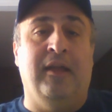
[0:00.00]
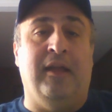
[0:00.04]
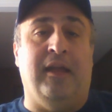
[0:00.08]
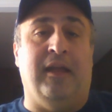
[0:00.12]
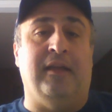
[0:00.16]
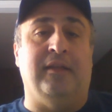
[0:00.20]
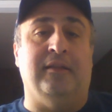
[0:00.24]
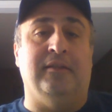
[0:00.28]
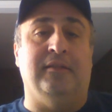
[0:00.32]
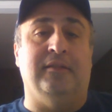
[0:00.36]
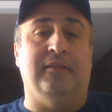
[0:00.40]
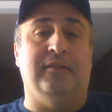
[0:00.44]

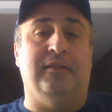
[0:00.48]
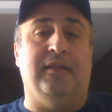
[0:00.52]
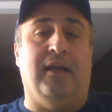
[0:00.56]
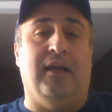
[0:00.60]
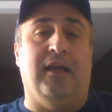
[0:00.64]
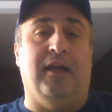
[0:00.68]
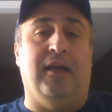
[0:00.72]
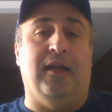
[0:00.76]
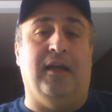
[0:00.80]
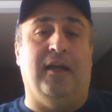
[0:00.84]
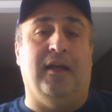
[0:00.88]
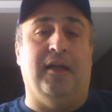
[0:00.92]
And
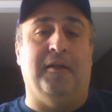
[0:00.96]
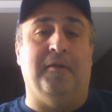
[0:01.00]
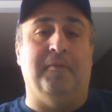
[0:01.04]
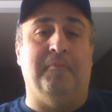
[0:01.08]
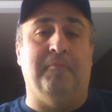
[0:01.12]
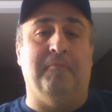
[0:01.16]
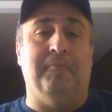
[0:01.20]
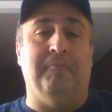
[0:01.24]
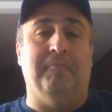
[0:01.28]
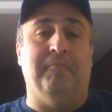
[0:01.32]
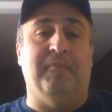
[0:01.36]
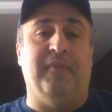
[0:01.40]

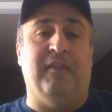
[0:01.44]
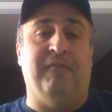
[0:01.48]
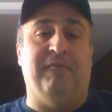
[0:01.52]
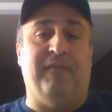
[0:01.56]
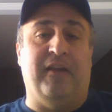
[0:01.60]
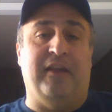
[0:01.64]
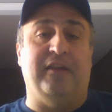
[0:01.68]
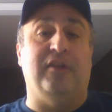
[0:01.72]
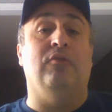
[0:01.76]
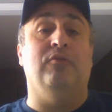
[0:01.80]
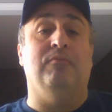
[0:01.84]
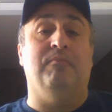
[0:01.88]
um,
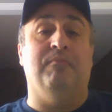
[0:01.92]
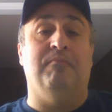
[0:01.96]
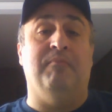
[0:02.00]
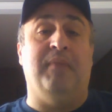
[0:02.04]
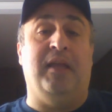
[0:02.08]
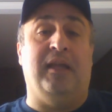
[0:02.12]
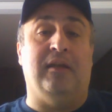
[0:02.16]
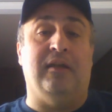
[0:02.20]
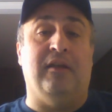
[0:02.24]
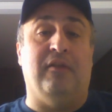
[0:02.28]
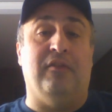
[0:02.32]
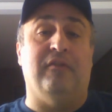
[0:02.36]
if I don't
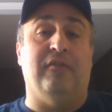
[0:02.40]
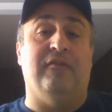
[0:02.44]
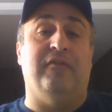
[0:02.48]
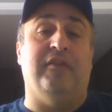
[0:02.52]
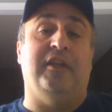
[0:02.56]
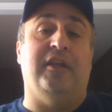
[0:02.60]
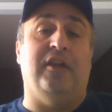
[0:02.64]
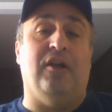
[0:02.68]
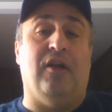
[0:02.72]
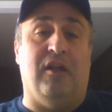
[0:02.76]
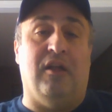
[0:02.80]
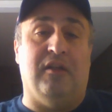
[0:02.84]
make another
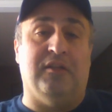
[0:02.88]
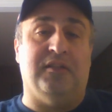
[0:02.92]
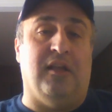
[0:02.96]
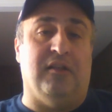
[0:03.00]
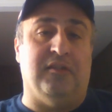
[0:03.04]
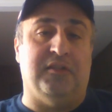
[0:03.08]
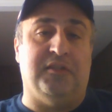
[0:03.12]
video, I'll,